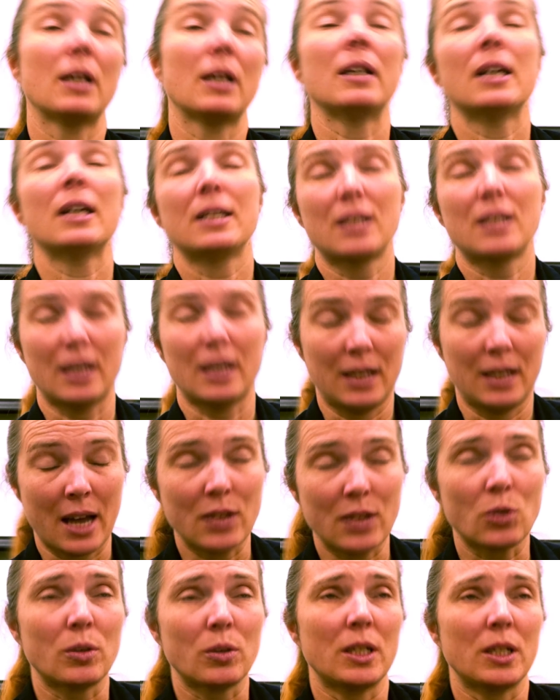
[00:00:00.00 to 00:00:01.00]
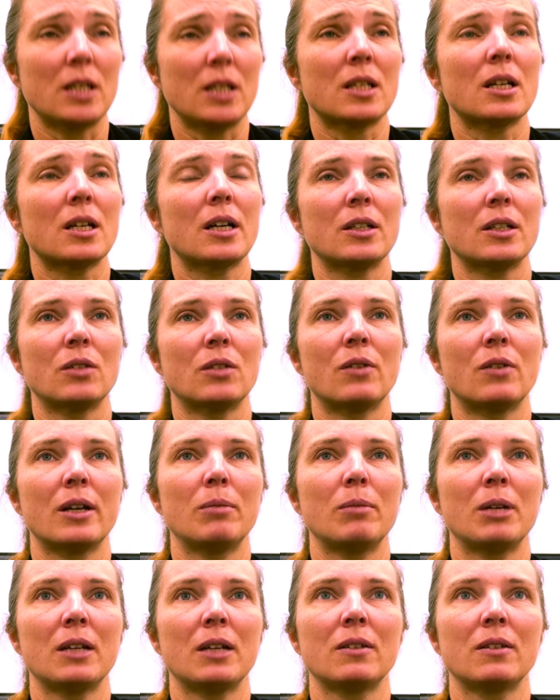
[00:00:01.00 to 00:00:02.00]
it has already started,
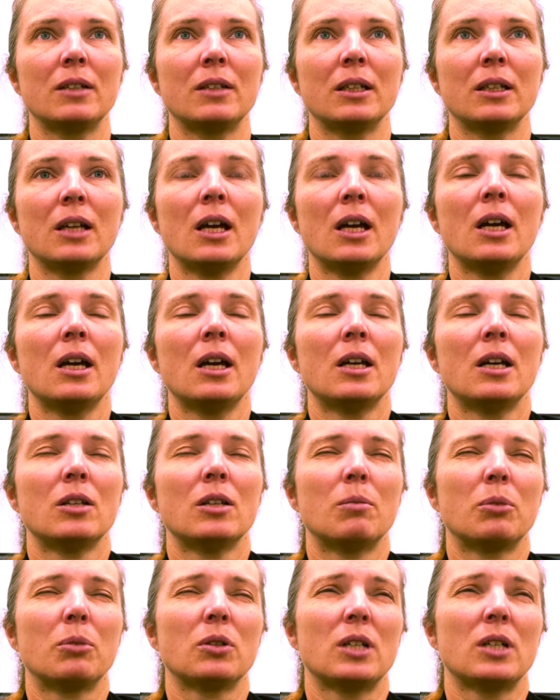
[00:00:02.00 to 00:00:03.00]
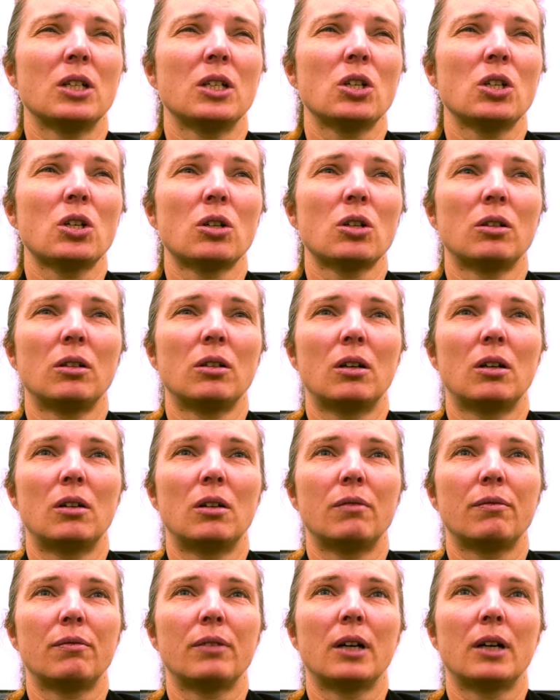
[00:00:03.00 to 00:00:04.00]
right? But I think the potential
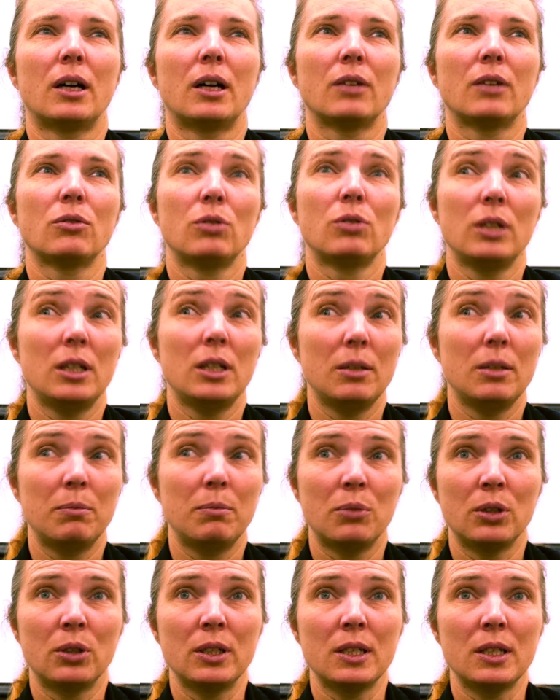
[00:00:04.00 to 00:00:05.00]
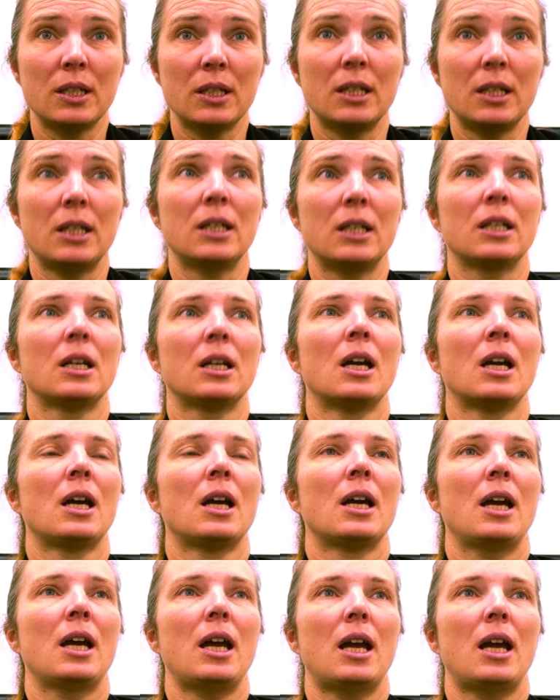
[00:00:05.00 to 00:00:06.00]
of 3D printing
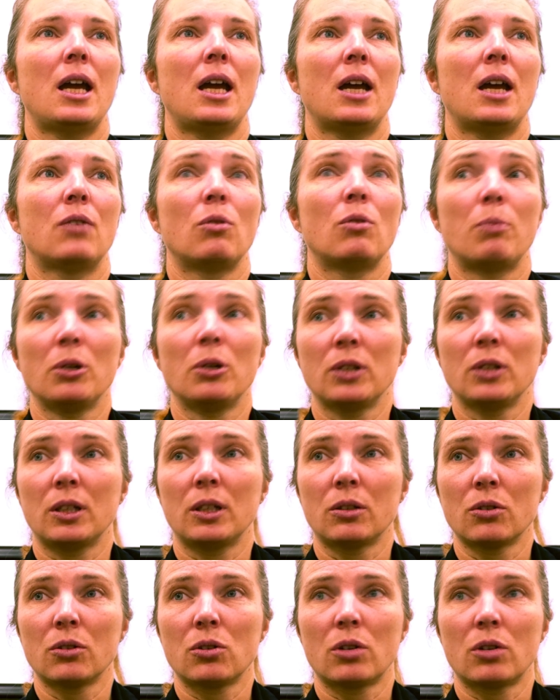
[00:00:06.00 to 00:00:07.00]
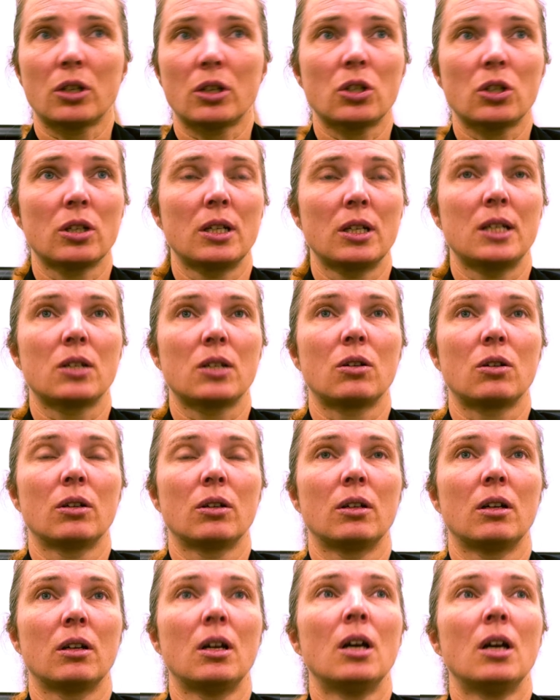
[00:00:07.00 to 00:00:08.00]
and robotic construction is
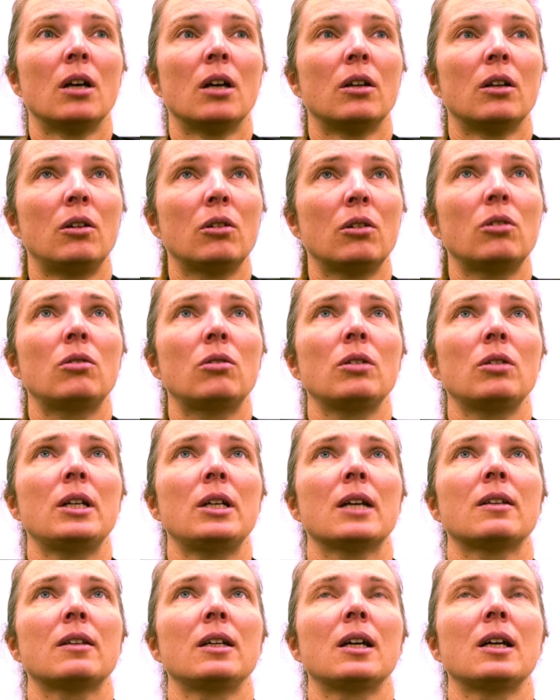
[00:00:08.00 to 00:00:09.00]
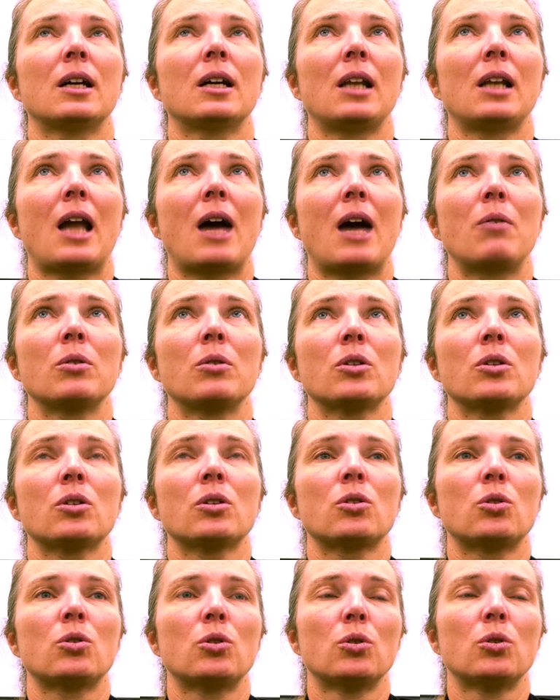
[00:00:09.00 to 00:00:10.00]
gonna not only, I think, allow
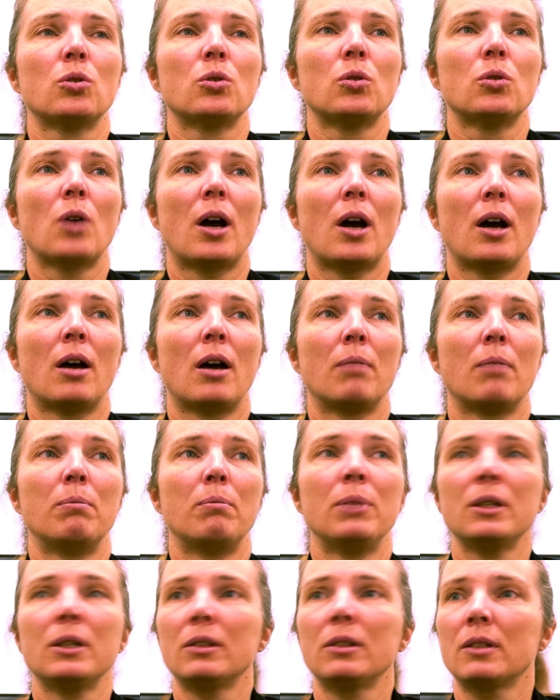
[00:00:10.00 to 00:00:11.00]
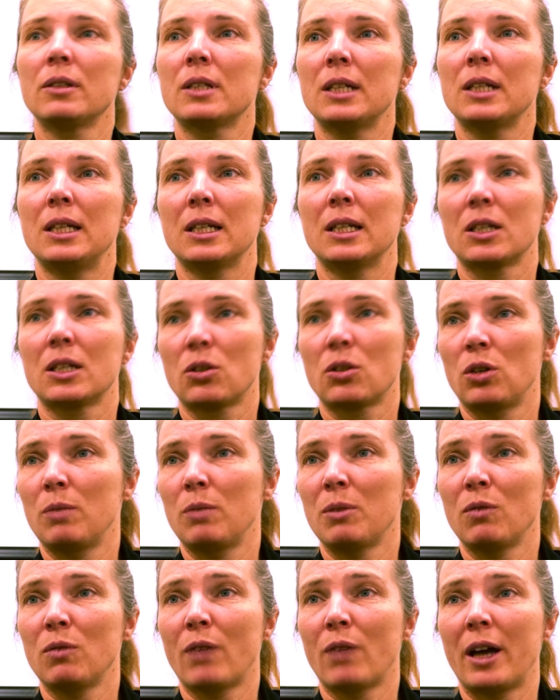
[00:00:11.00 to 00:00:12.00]
us to build in
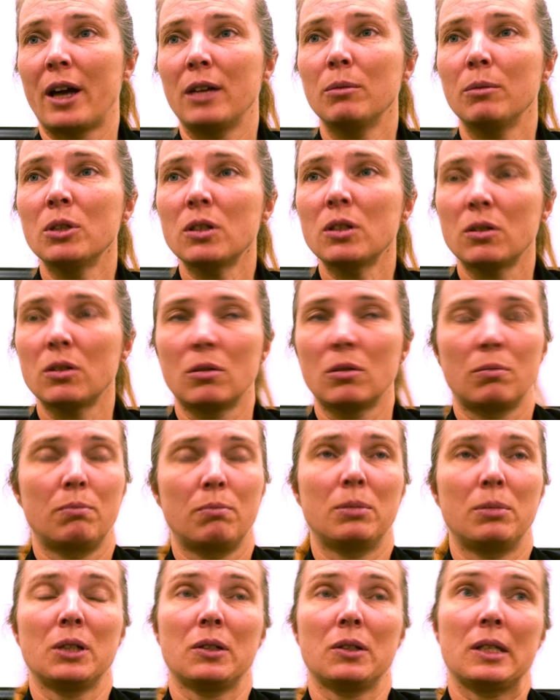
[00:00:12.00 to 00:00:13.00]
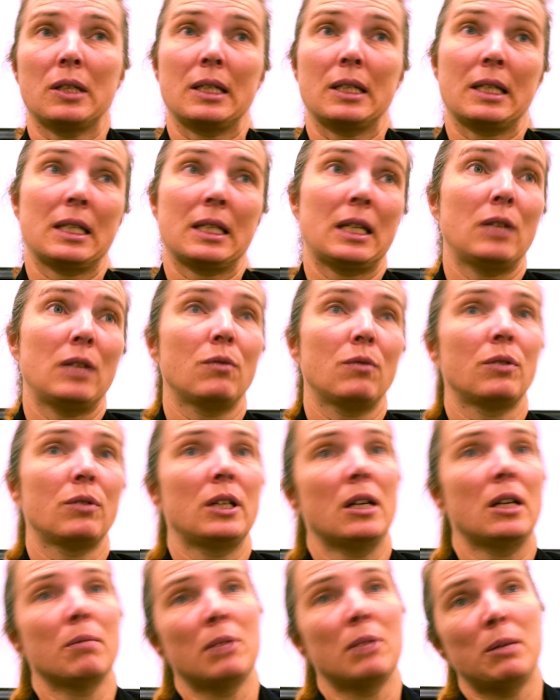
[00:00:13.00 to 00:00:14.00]
extreme environments, you know, build
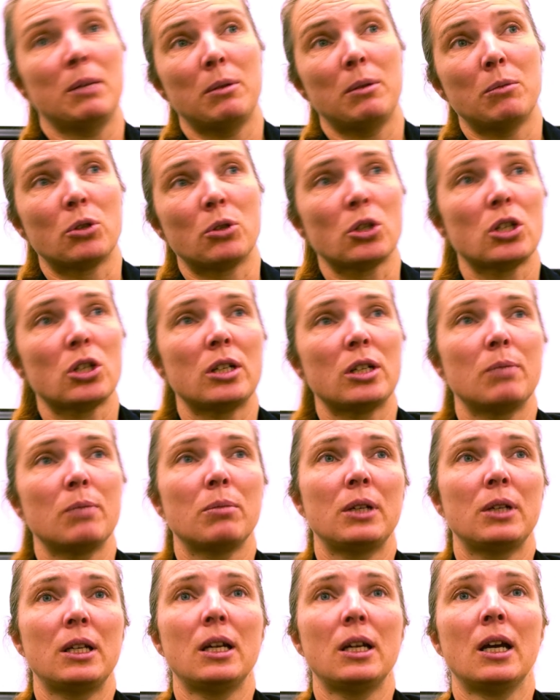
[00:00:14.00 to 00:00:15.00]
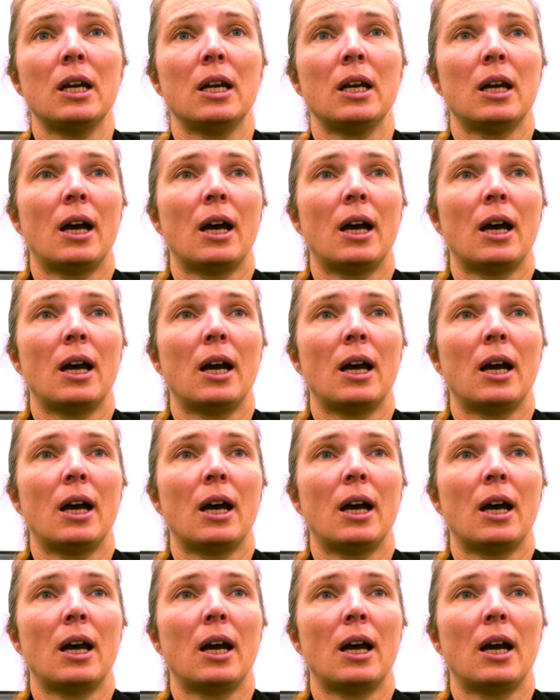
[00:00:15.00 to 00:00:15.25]
safely and maybe more cheaply